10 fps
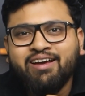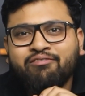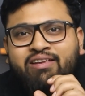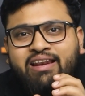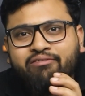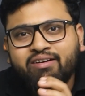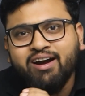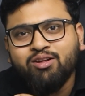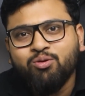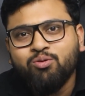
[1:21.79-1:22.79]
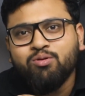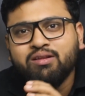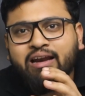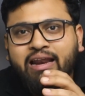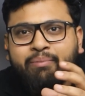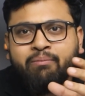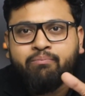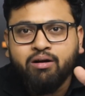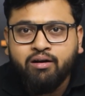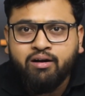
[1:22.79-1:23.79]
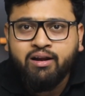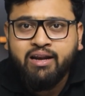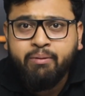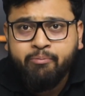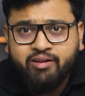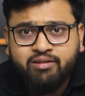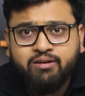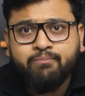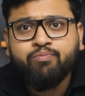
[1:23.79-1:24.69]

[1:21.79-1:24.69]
we navigate through the lib- uh, labyrinth